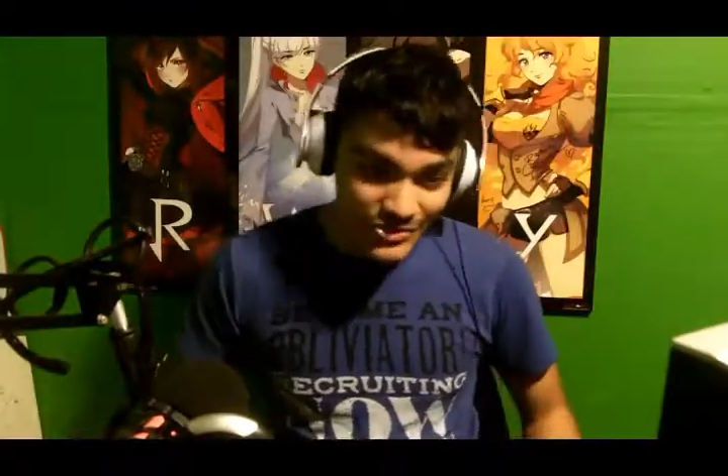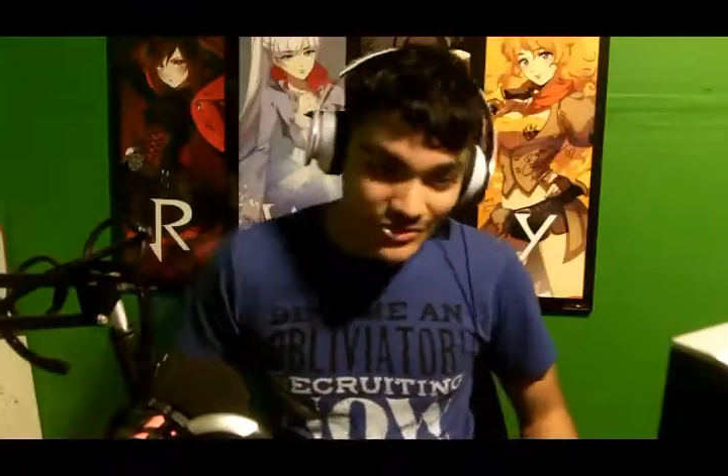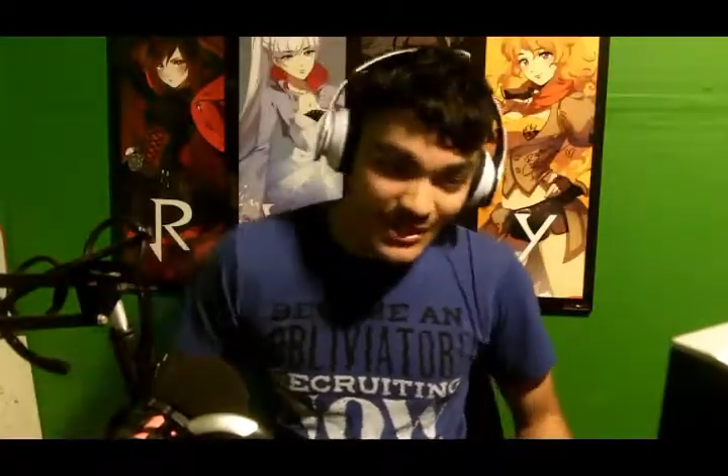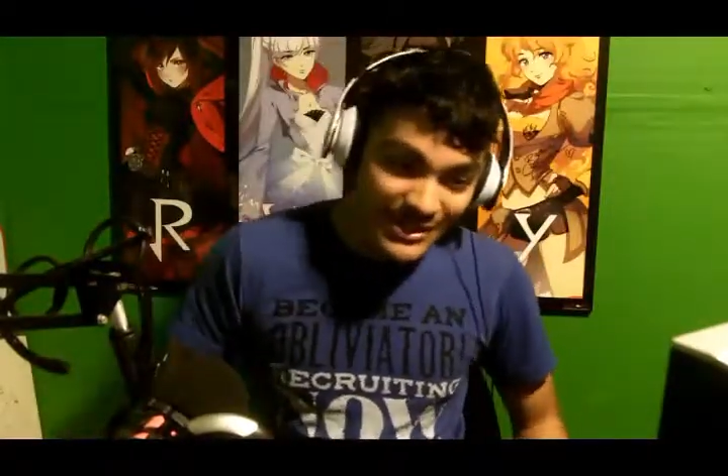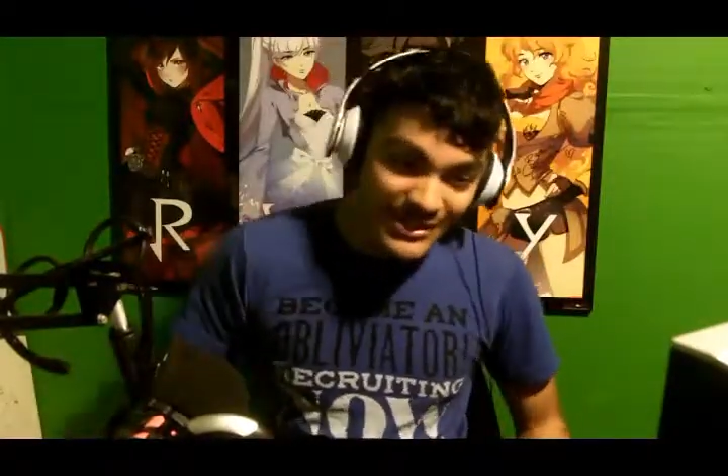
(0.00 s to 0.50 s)

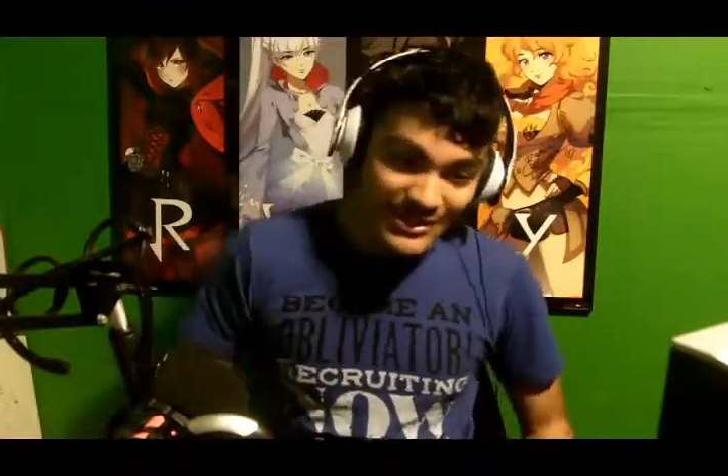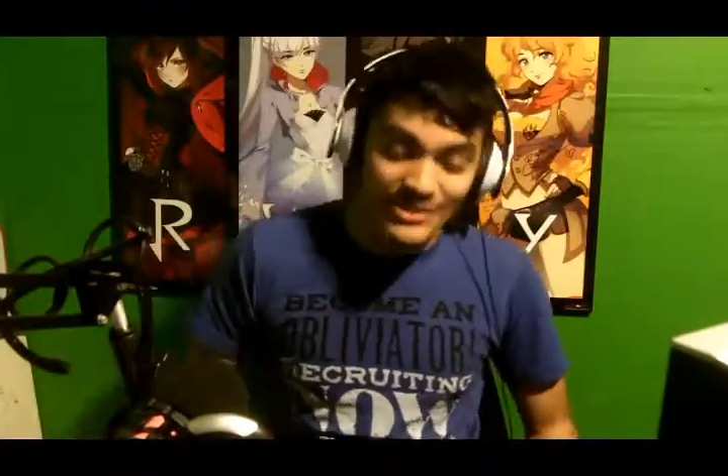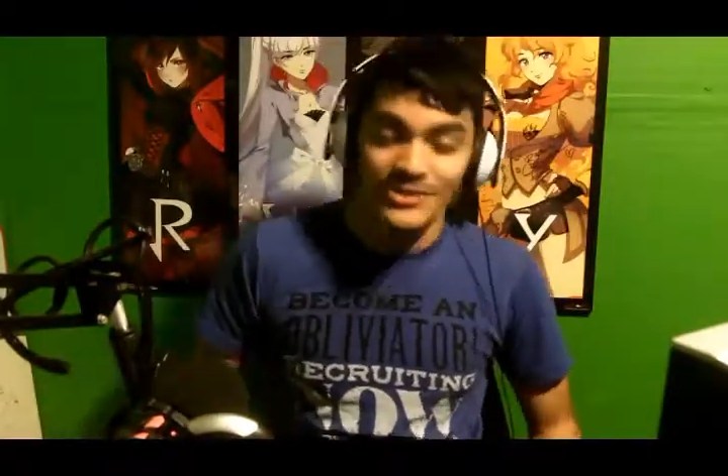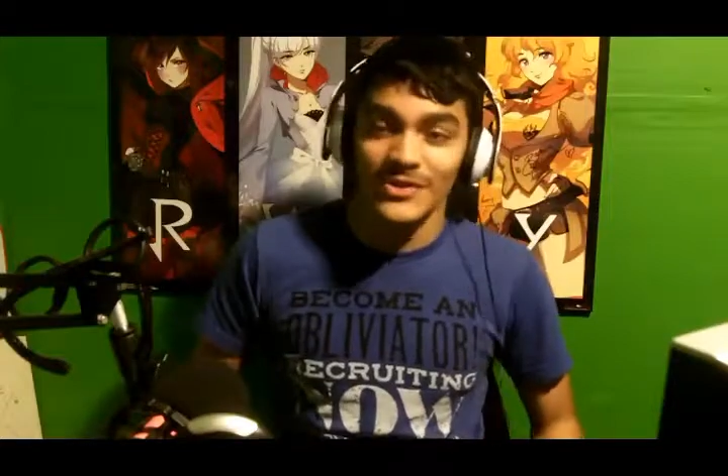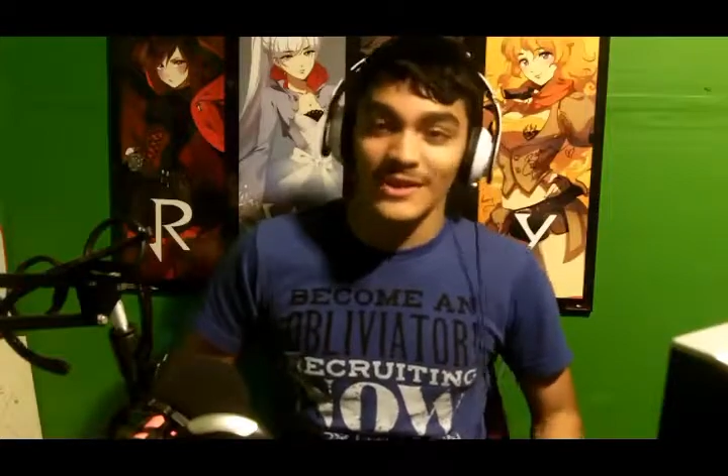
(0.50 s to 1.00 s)
try
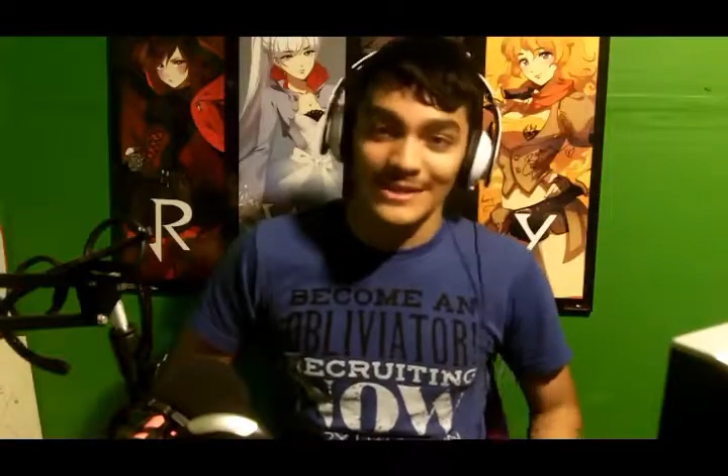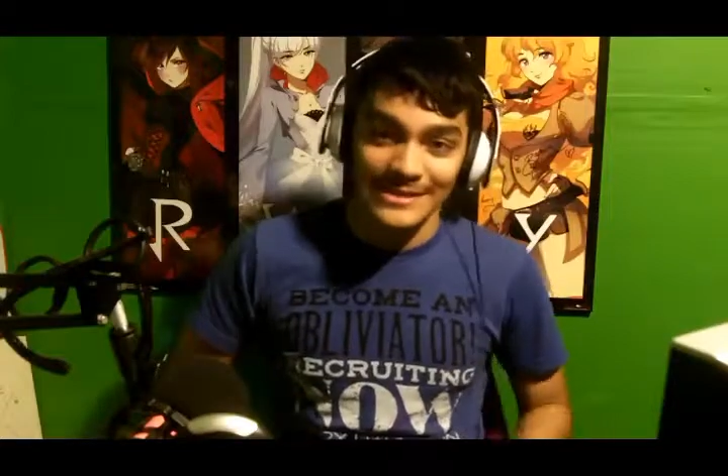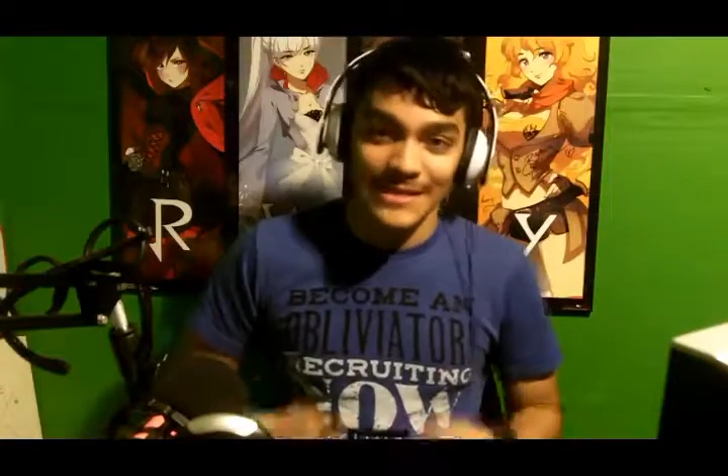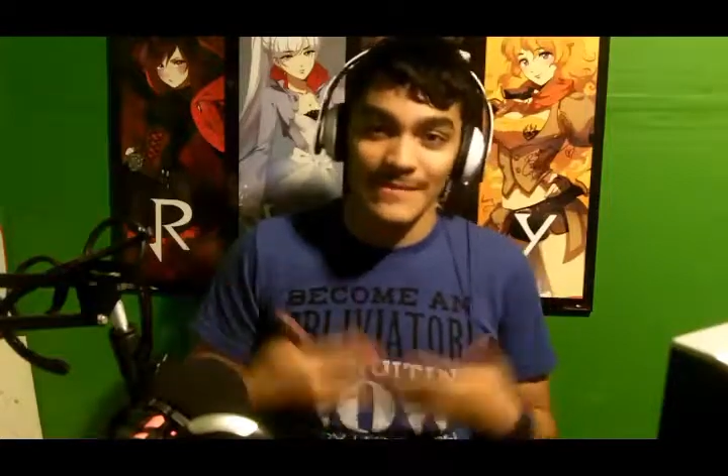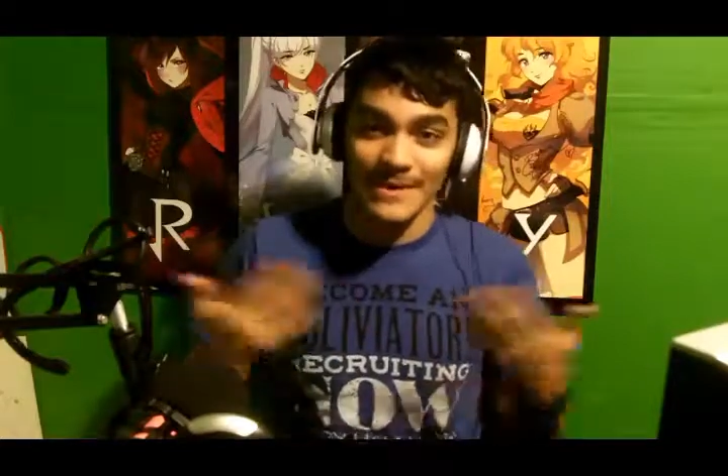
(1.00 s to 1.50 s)
to
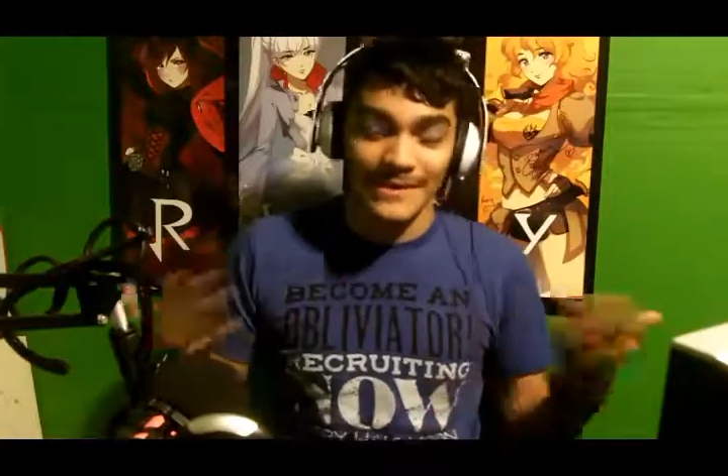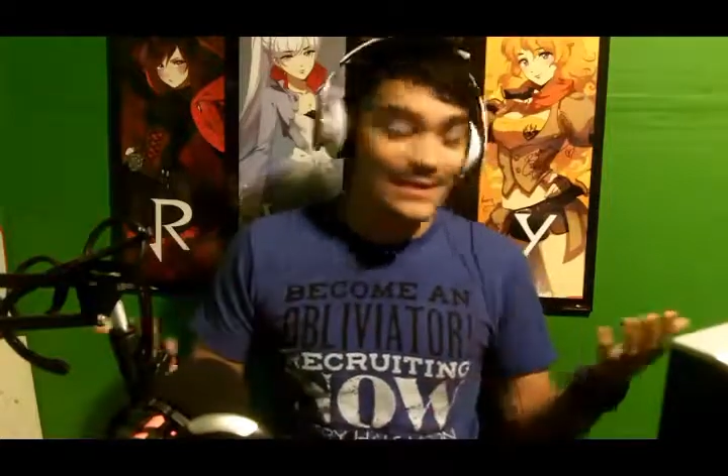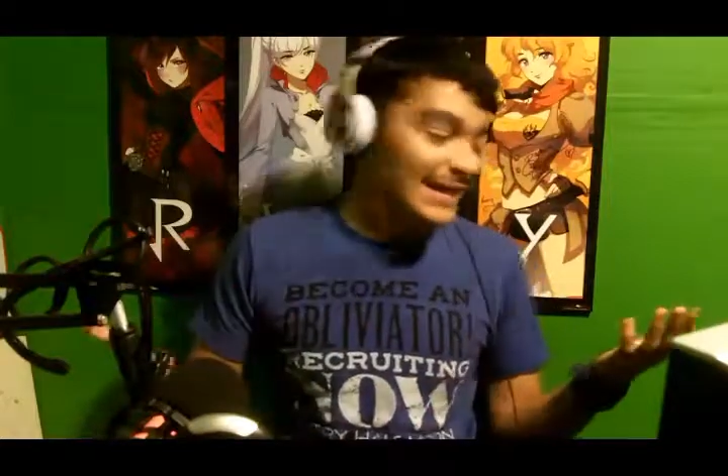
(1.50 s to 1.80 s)
showcase them in